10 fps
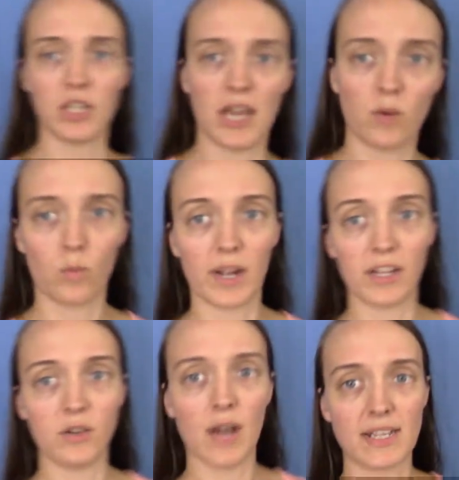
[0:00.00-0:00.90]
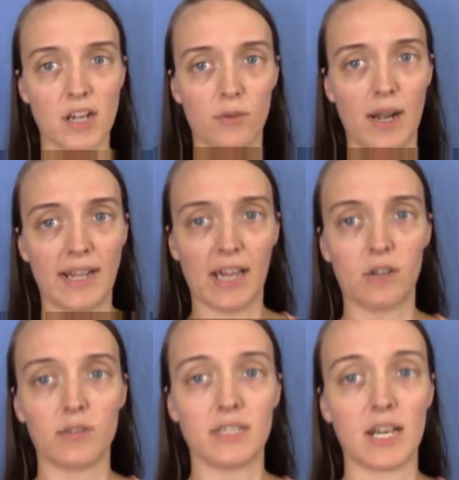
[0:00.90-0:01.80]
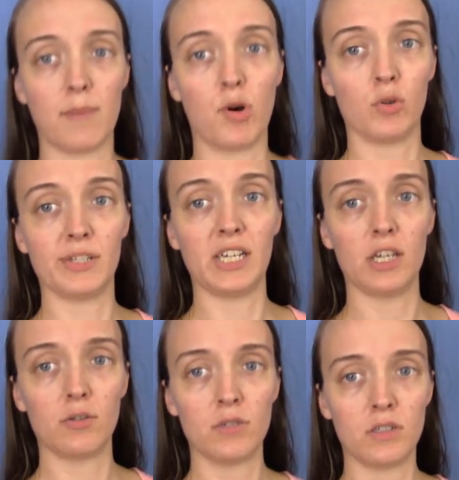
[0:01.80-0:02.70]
like, where you guys are right now as I'm holding you.